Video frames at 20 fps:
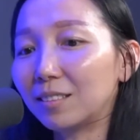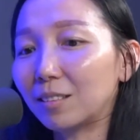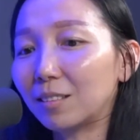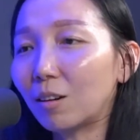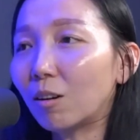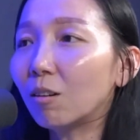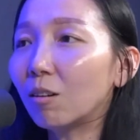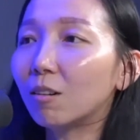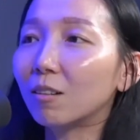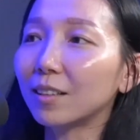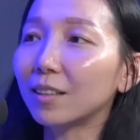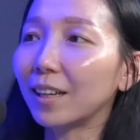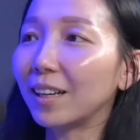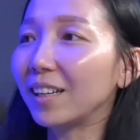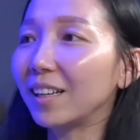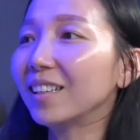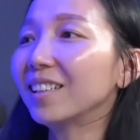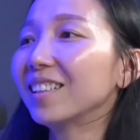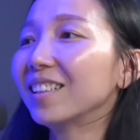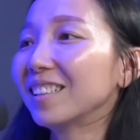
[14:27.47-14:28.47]
oh, an okay.
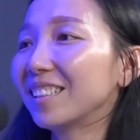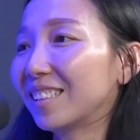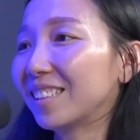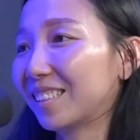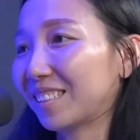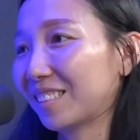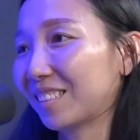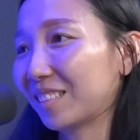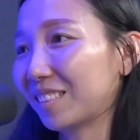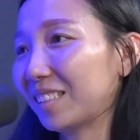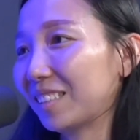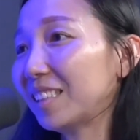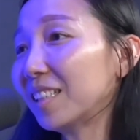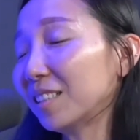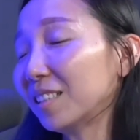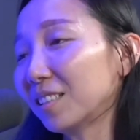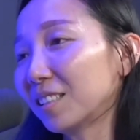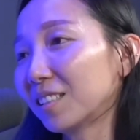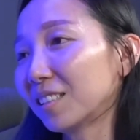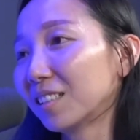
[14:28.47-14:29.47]
appearance of choice.
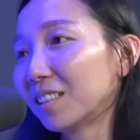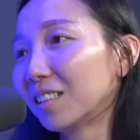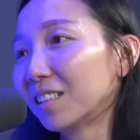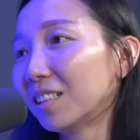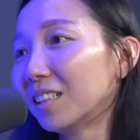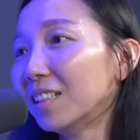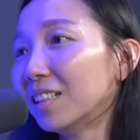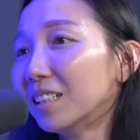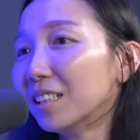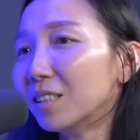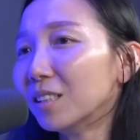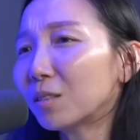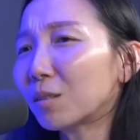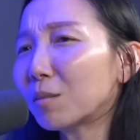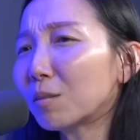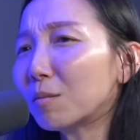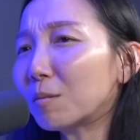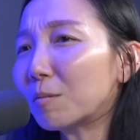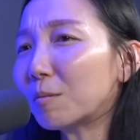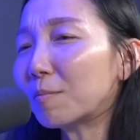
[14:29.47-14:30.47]
Yes.
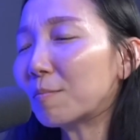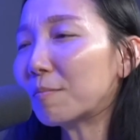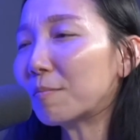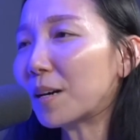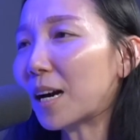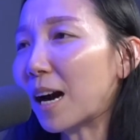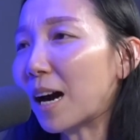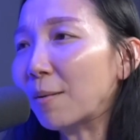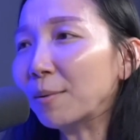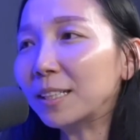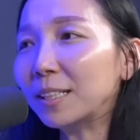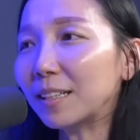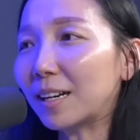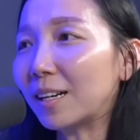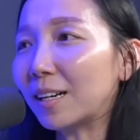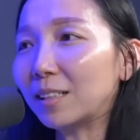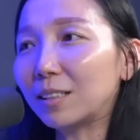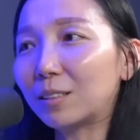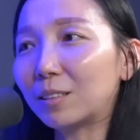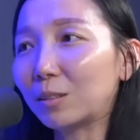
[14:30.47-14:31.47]
So I mean,
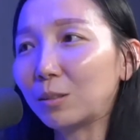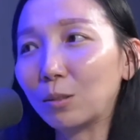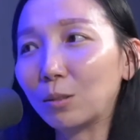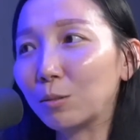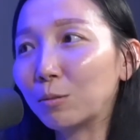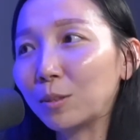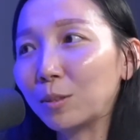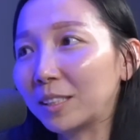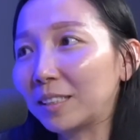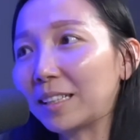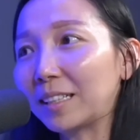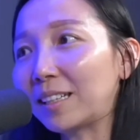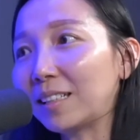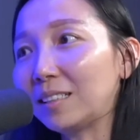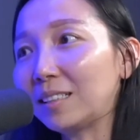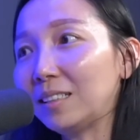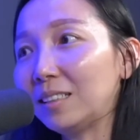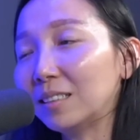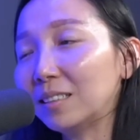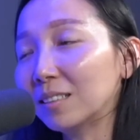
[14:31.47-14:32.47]
I don't want that
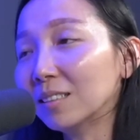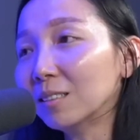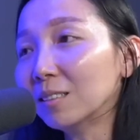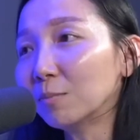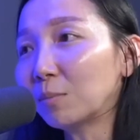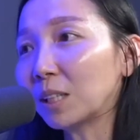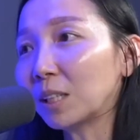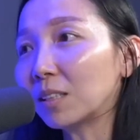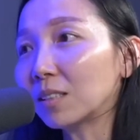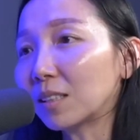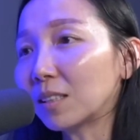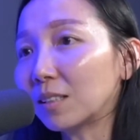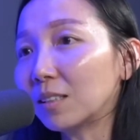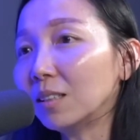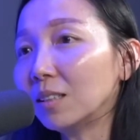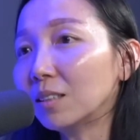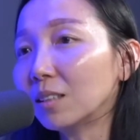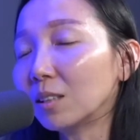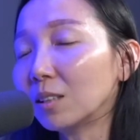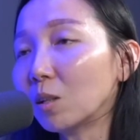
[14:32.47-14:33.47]
either mm. because I
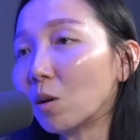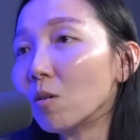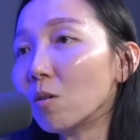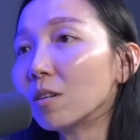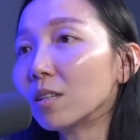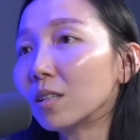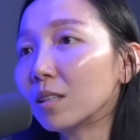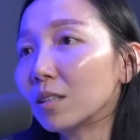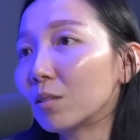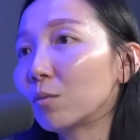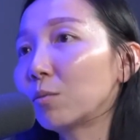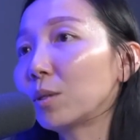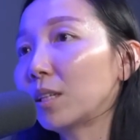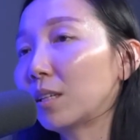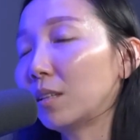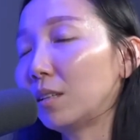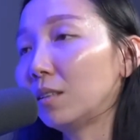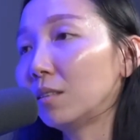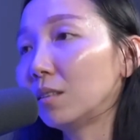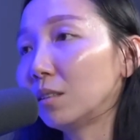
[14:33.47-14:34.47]
think the longer we are
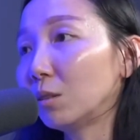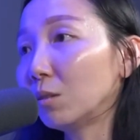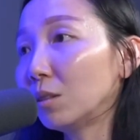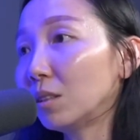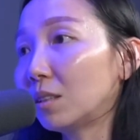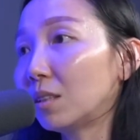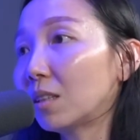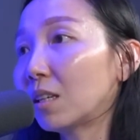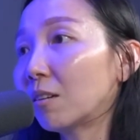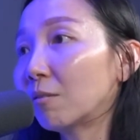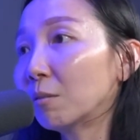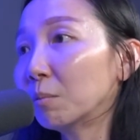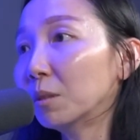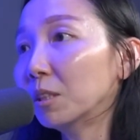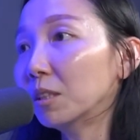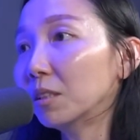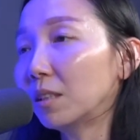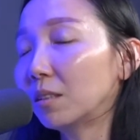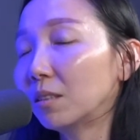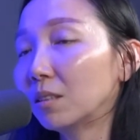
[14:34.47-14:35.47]
in the unity
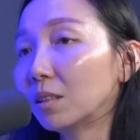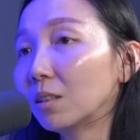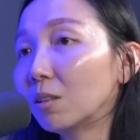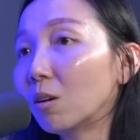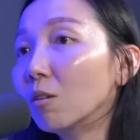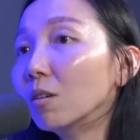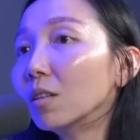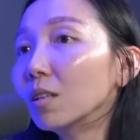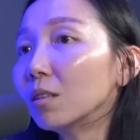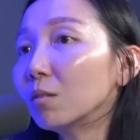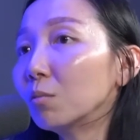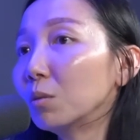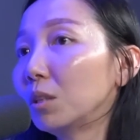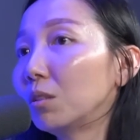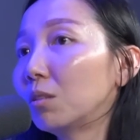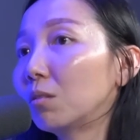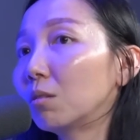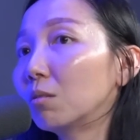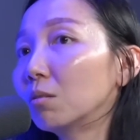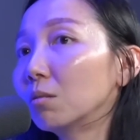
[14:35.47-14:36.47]
government and the longer we
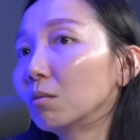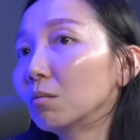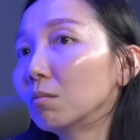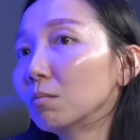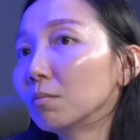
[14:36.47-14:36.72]
don't